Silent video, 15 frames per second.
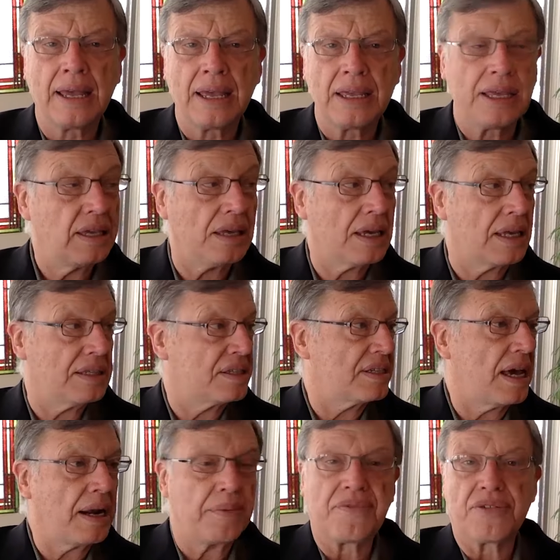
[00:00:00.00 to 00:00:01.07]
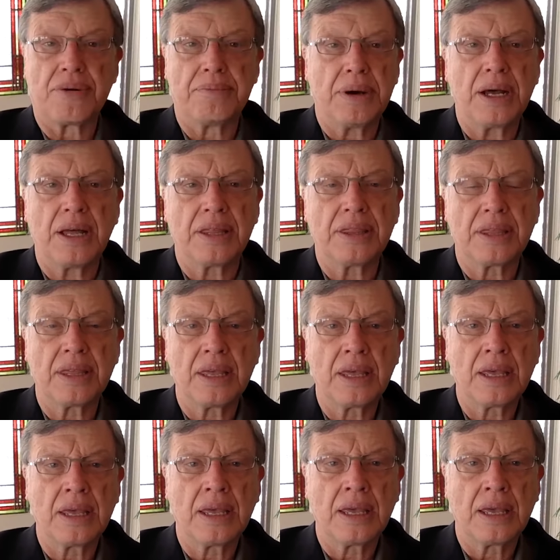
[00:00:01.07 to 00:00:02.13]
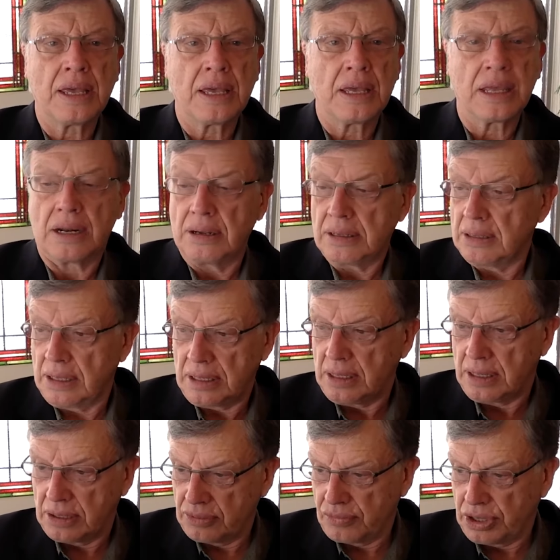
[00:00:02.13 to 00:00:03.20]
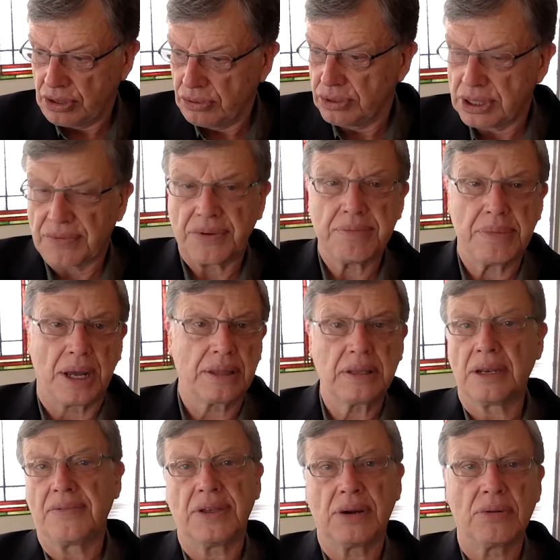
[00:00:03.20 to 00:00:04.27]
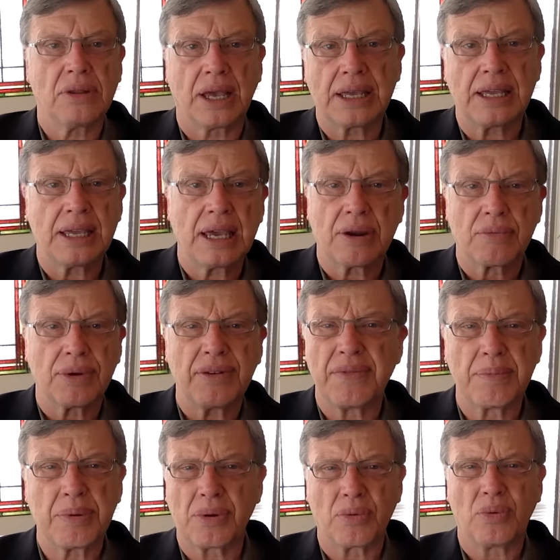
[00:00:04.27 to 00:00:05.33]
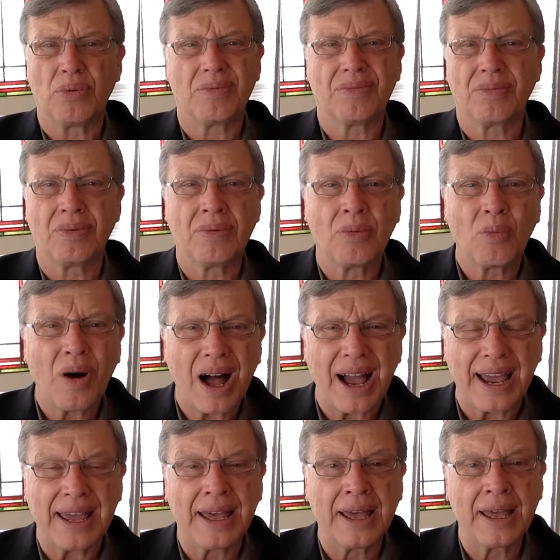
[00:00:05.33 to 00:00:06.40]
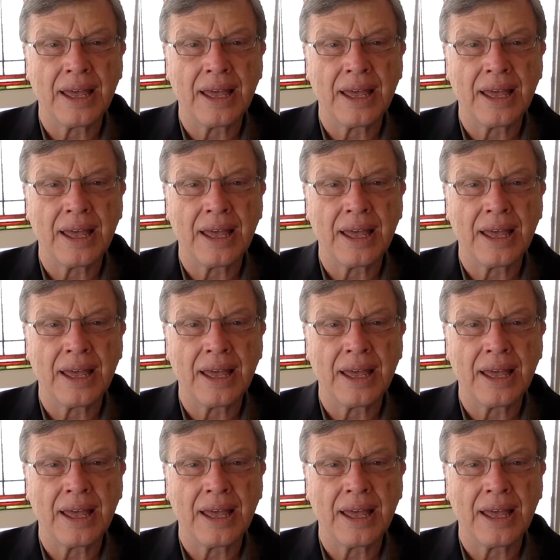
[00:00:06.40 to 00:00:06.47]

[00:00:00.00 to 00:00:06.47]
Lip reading: You can sign up for a month, and then it renews every month. And if you don't like it, you can get rid of it. But why?